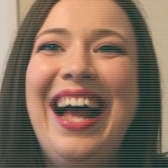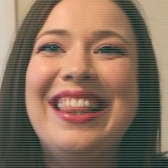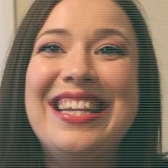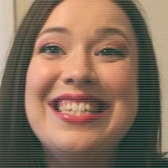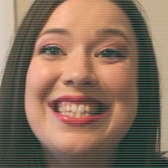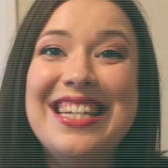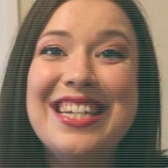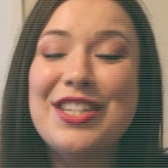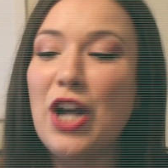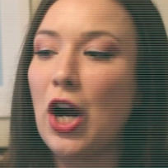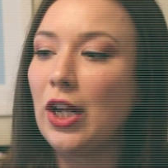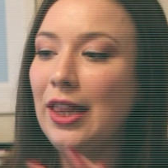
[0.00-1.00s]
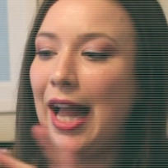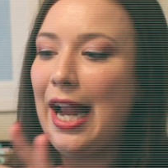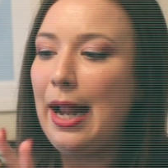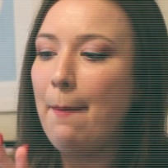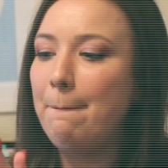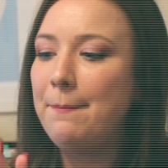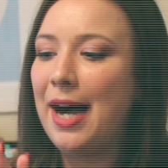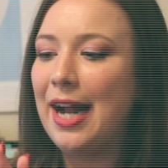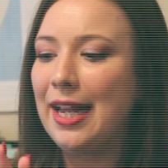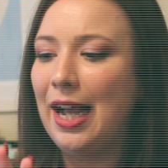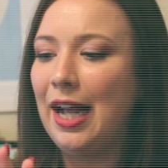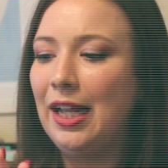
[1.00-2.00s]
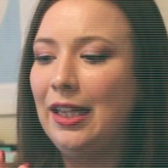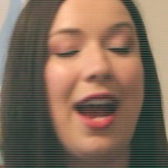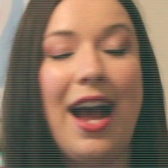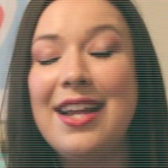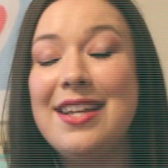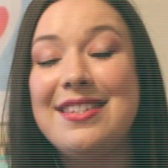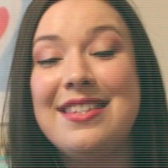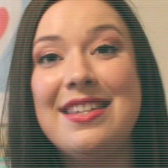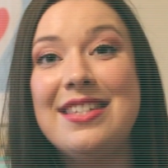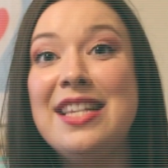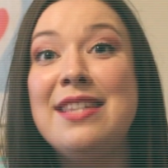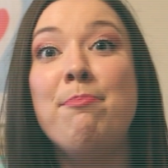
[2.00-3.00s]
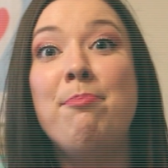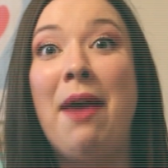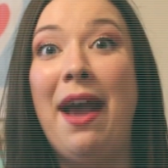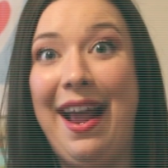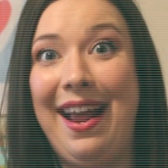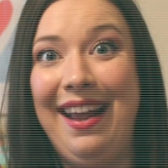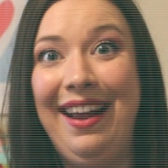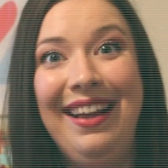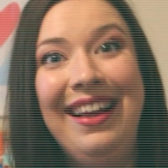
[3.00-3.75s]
These things are like butter. Guys, this is Beige.